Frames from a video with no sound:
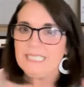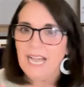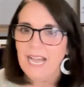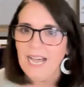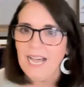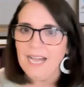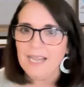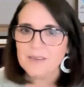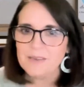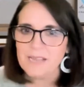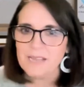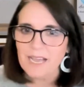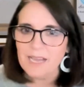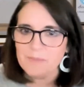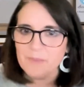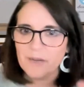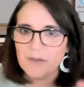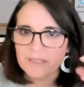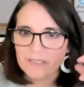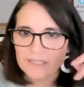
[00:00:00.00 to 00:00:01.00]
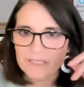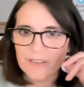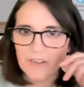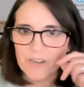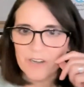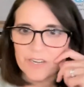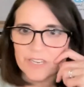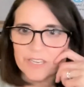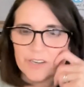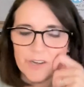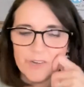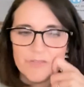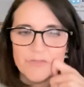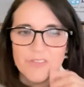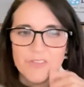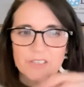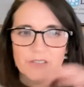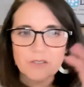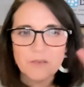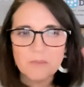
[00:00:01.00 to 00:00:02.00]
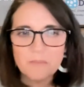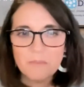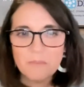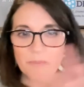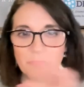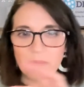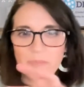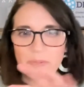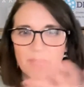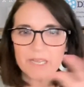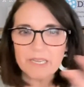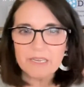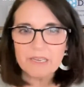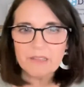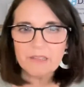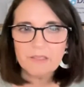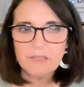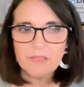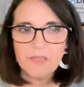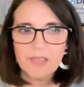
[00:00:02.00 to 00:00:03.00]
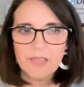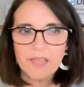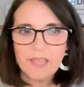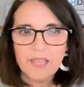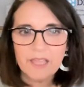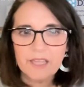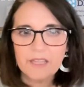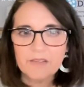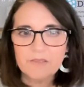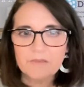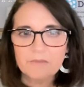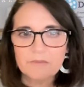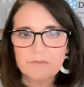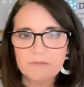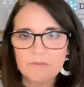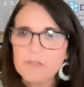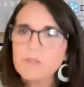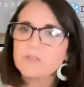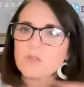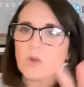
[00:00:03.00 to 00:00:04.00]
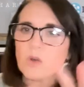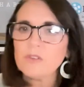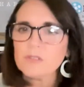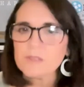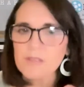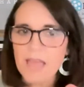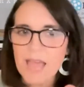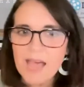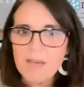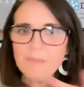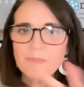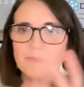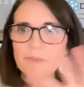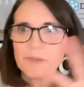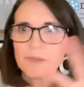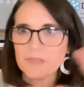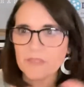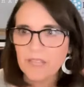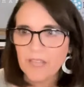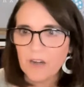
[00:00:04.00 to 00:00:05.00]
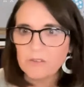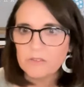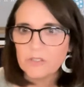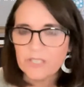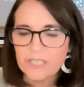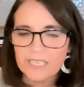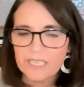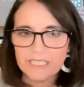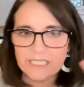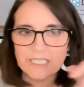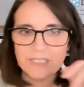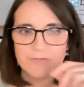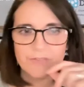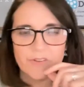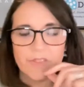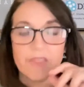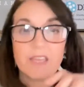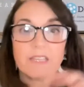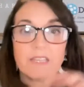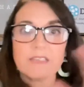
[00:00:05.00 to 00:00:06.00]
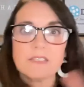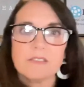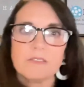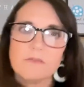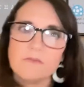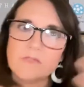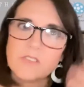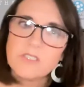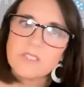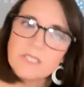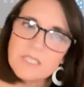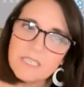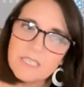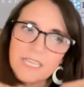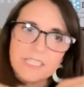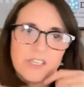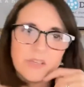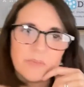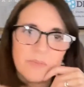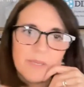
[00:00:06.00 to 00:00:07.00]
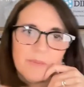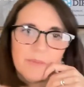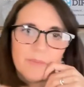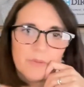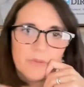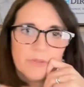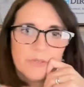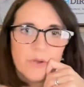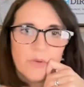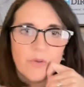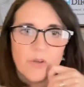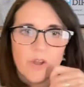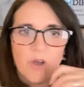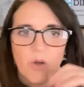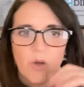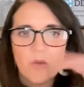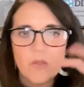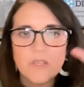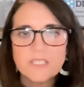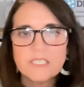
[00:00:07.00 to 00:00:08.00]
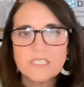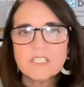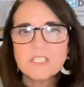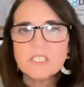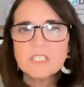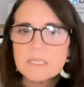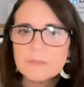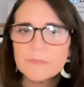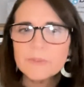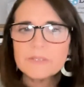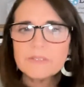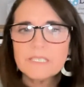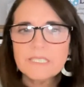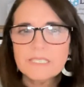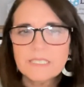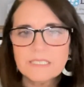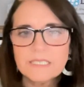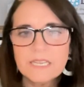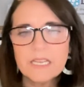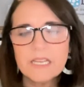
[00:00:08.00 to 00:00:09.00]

hot button in our field, but there's overlap, but they are looking at different things. So just to catch up people who don't know, this is typically,